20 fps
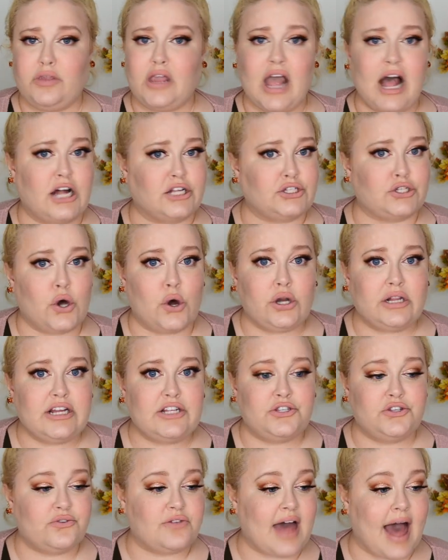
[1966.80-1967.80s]
I'll totally
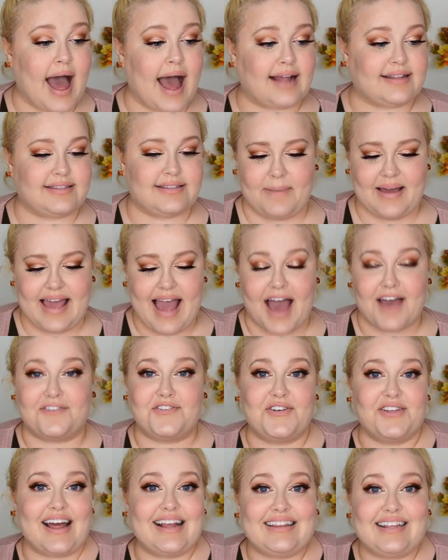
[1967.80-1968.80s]
do that. But yeah,
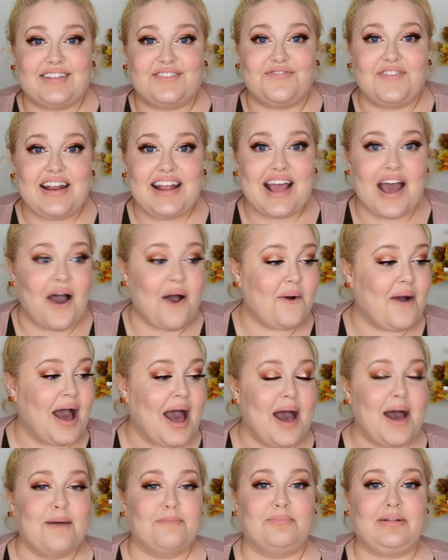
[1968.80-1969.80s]
if you like this video,
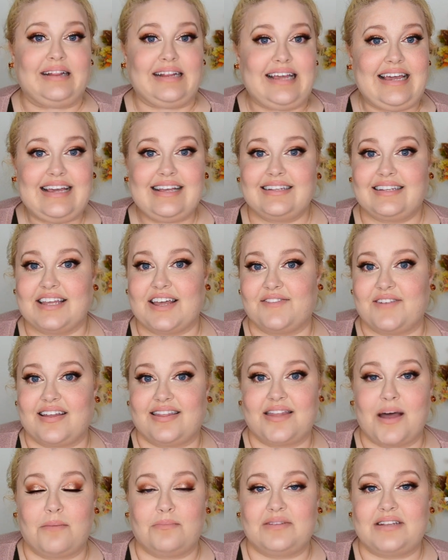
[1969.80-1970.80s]
please give it a
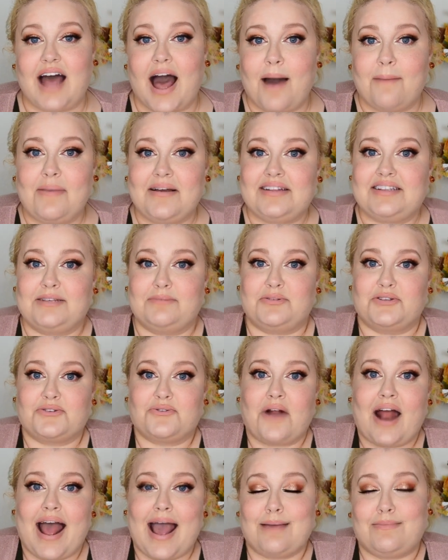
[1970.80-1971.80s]
thumbs up and
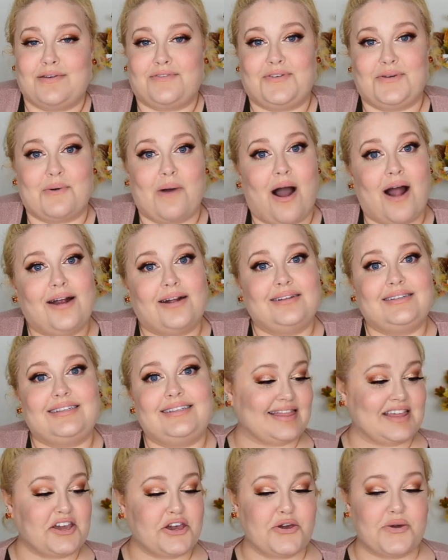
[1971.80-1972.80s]
subscribe if you aren't.
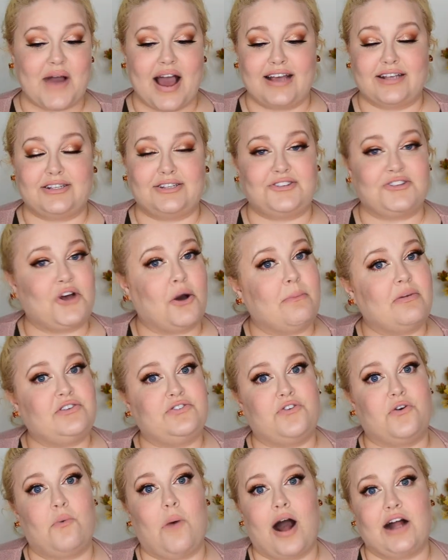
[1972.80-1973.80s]
Thank you guys so much
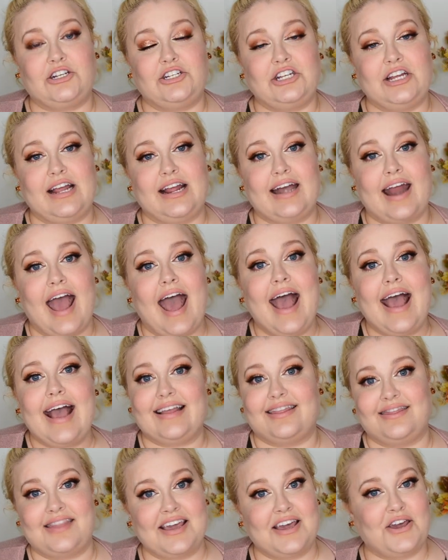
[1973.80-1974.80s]
for watching
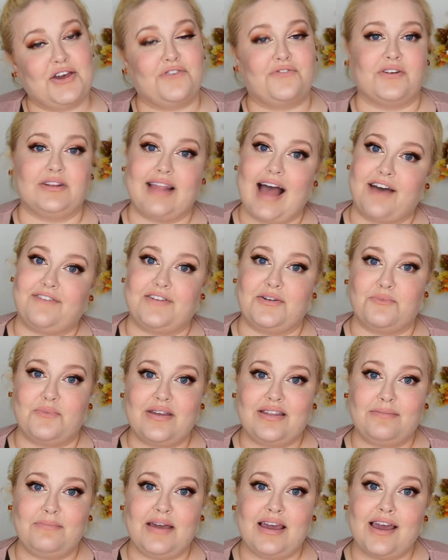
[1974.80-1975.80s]
and thank you for laughing
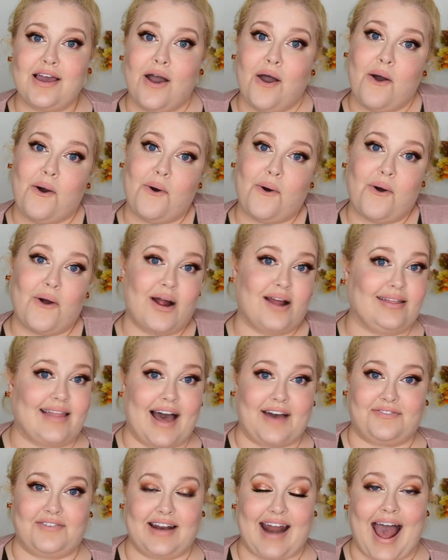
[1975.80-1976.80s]
with me or
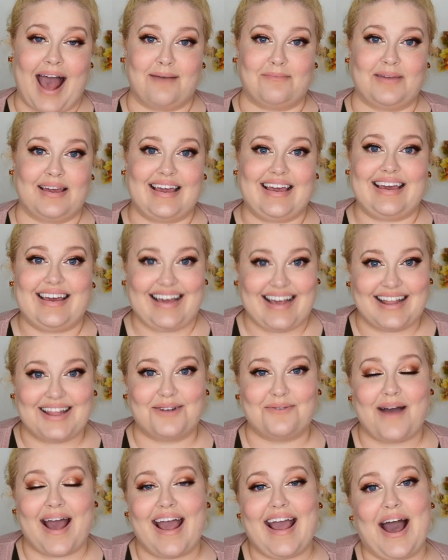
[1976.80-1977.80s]
laughing at me.
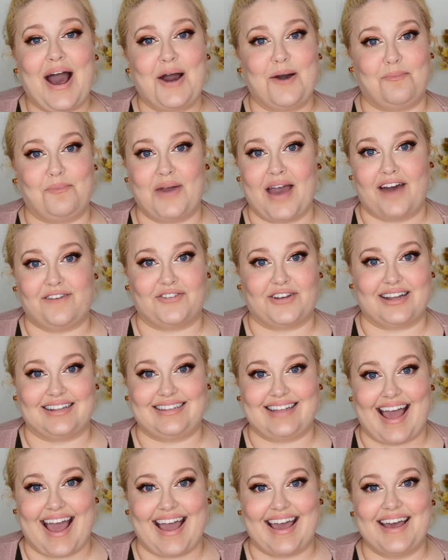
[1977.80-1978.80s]
Either way, I hope you have a good
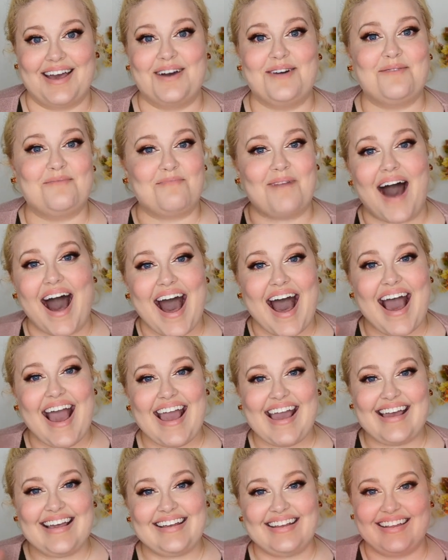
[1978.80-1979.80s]
day.
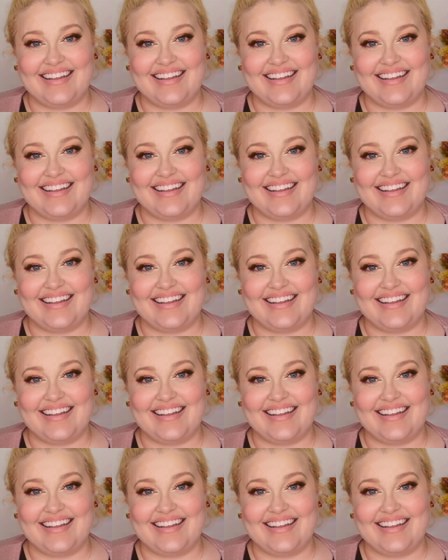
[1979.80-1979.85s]
Bye!